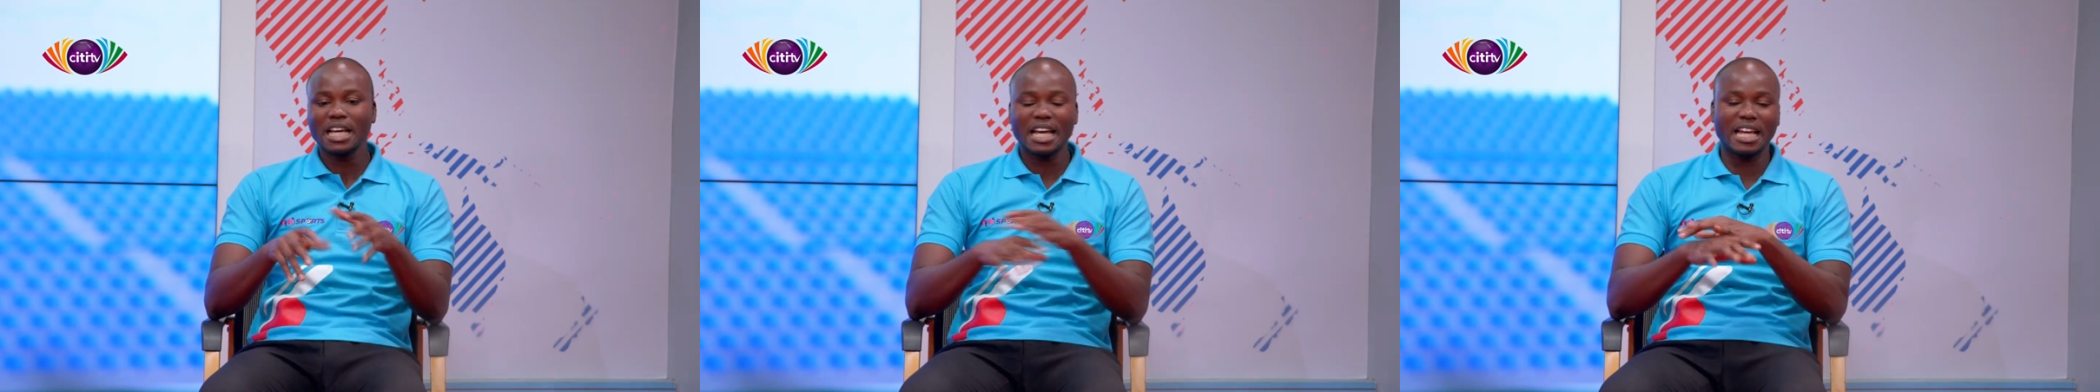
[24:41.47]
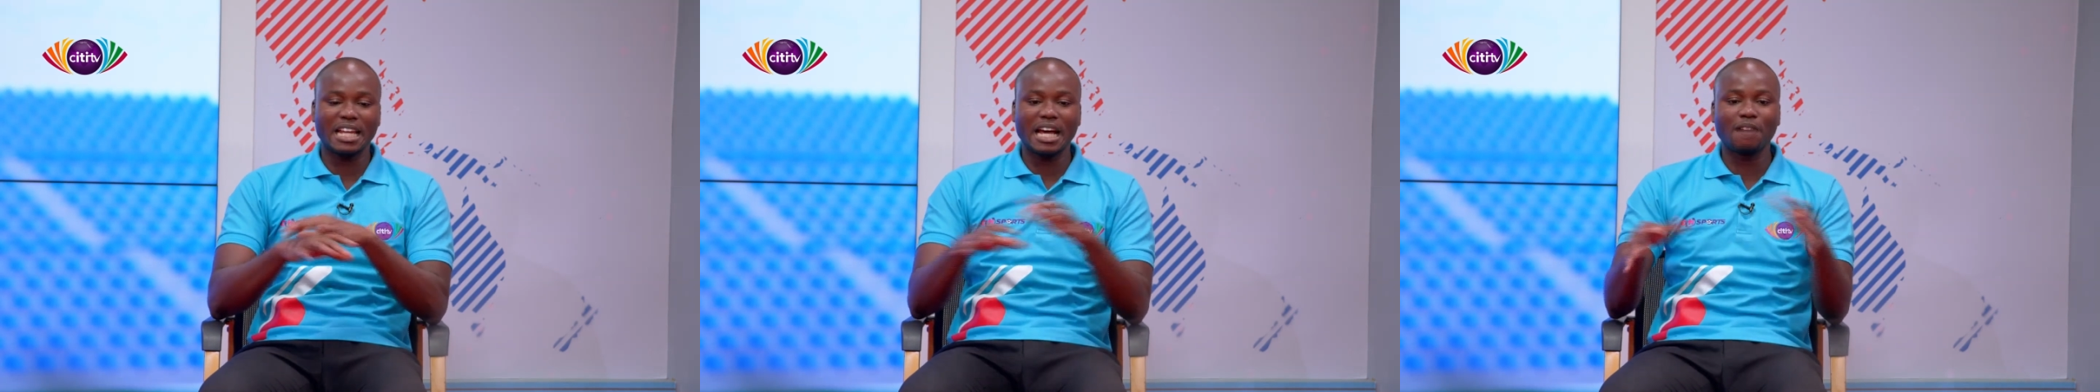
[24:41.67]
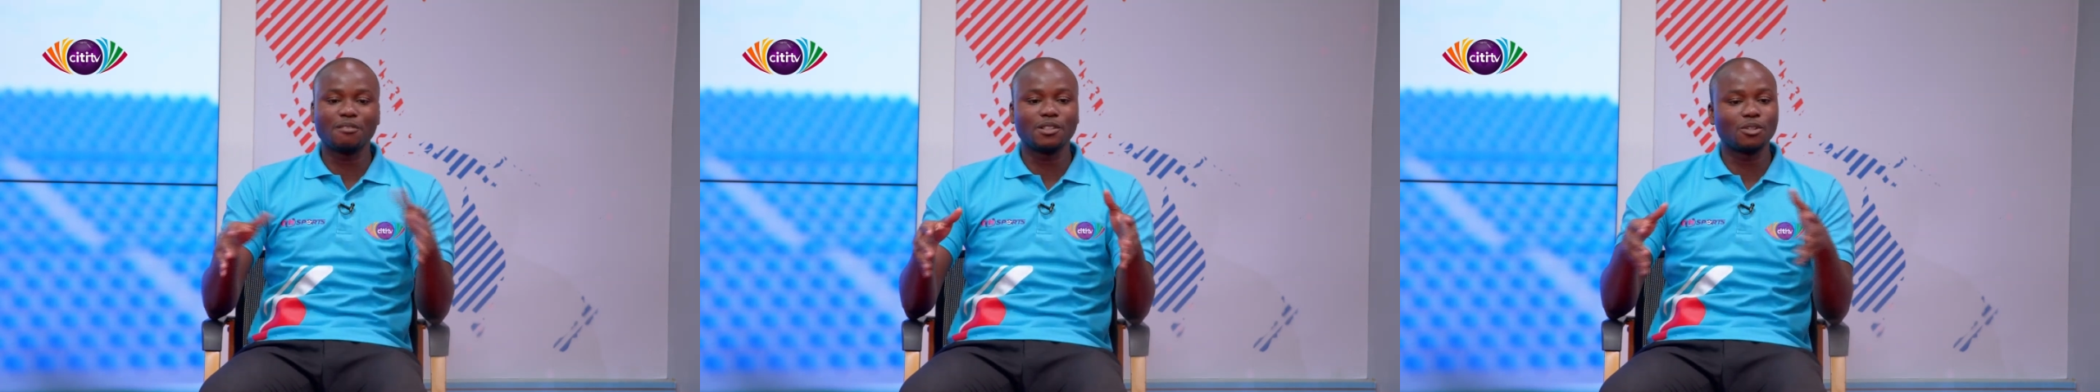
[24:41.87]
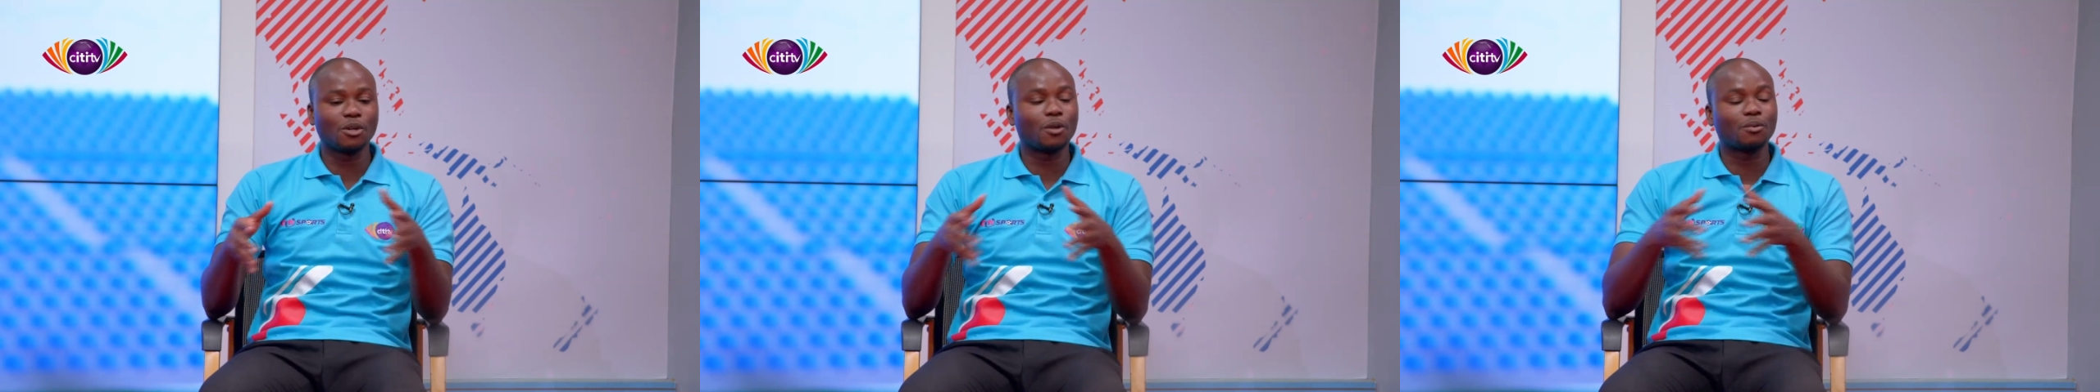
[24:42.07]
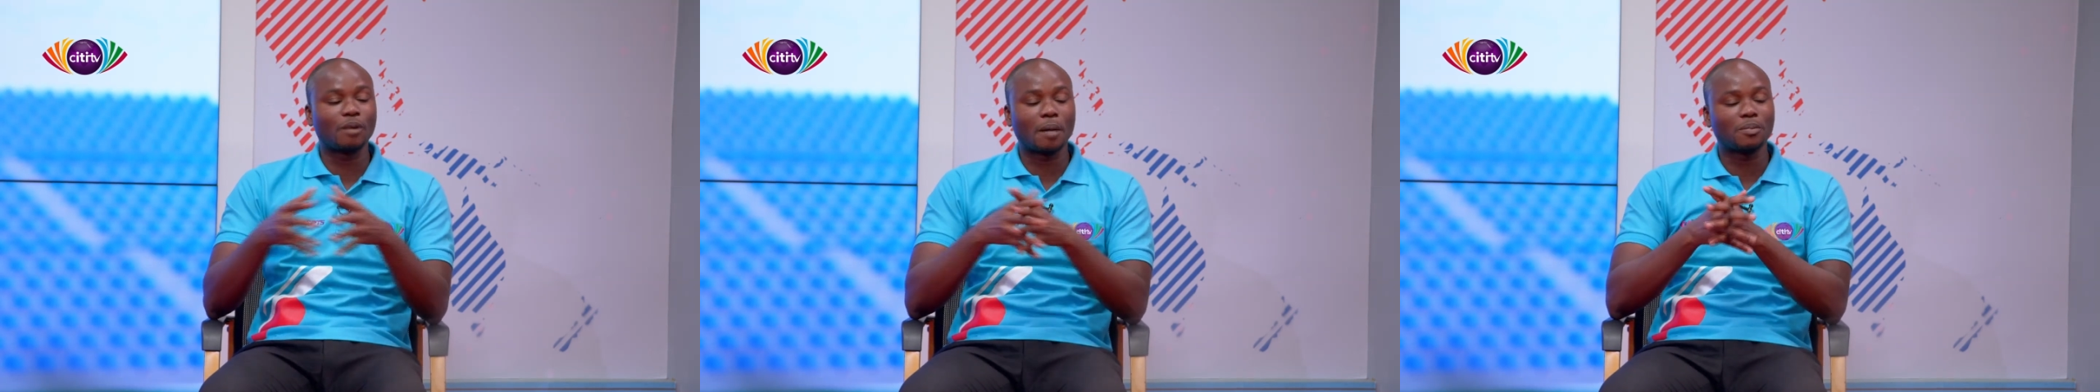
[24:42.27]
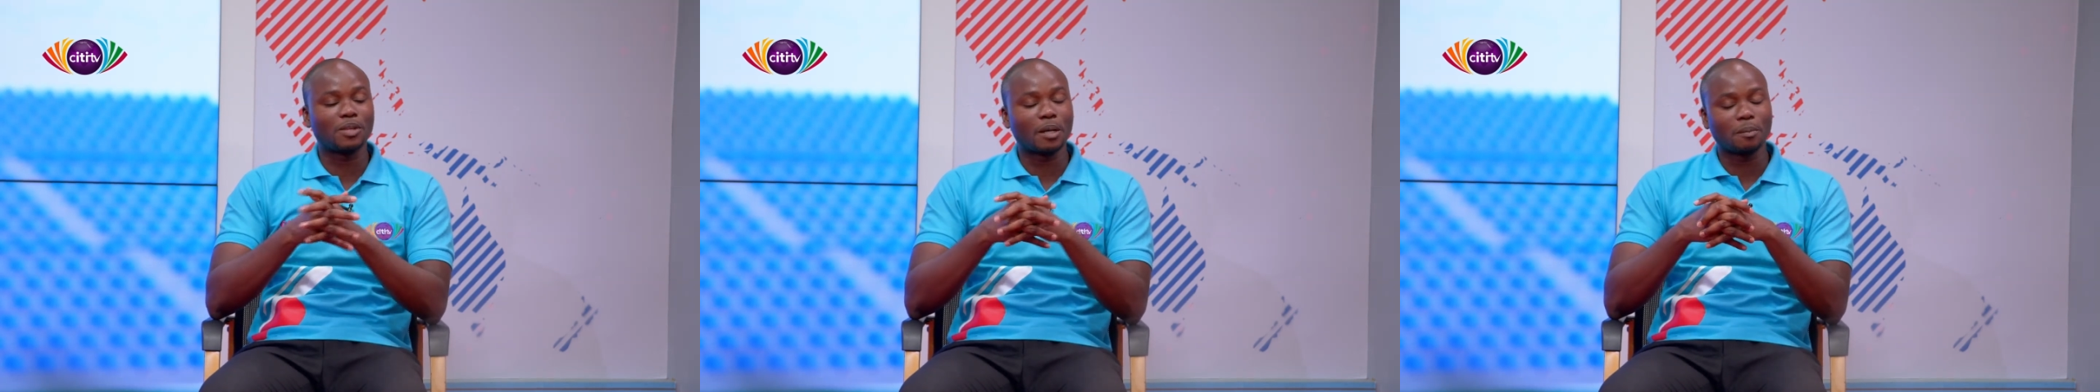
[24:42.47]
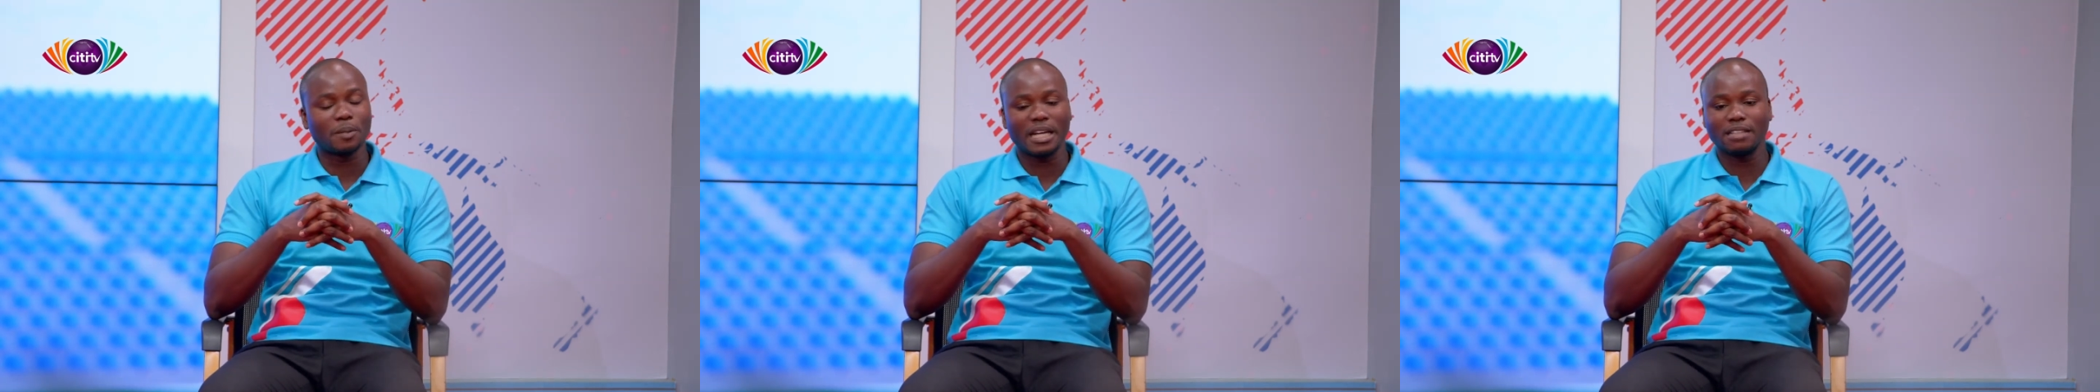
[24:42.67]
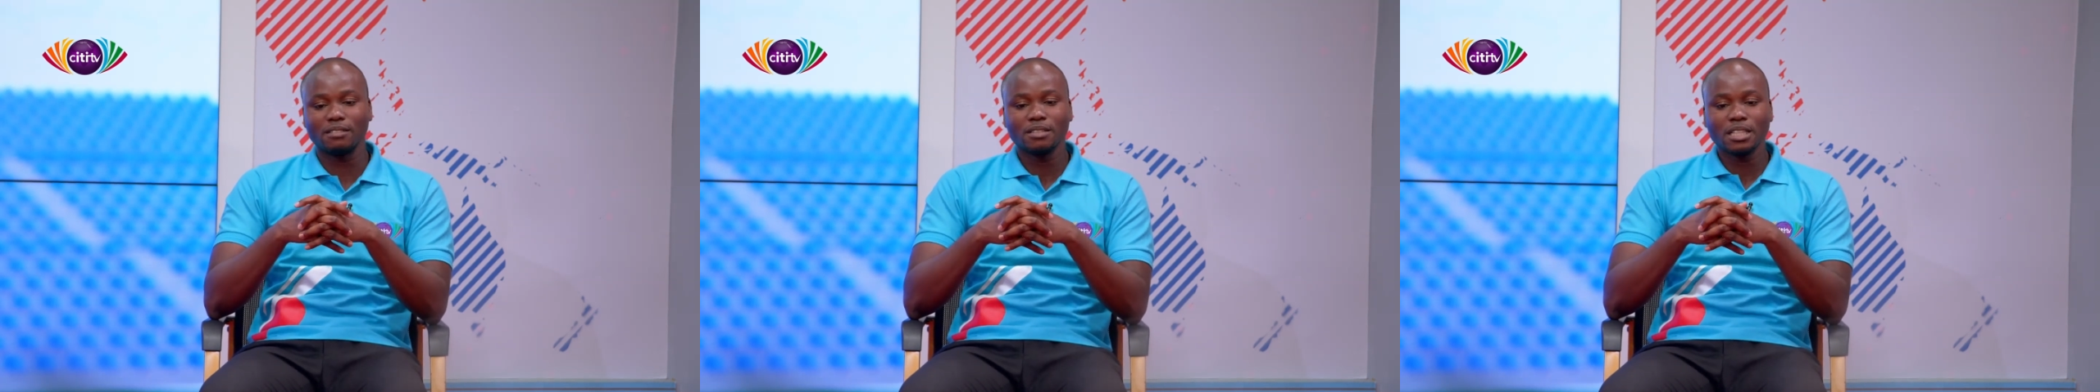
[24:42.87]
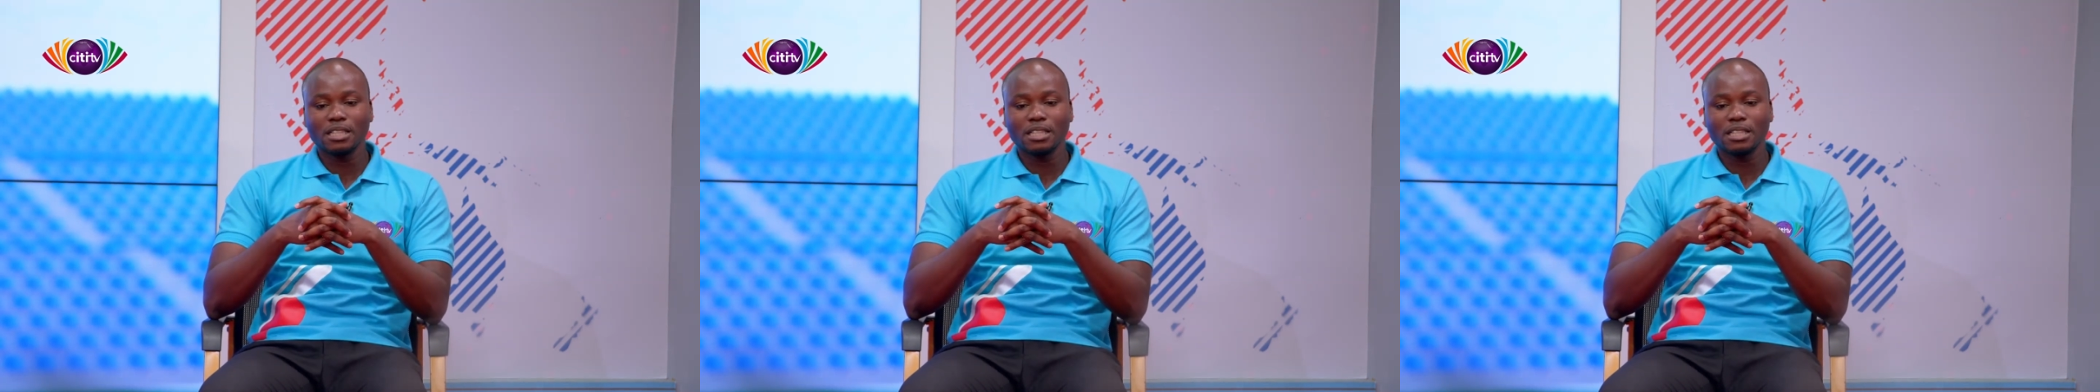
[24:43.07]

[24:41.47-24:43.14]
and have it all wrapped up and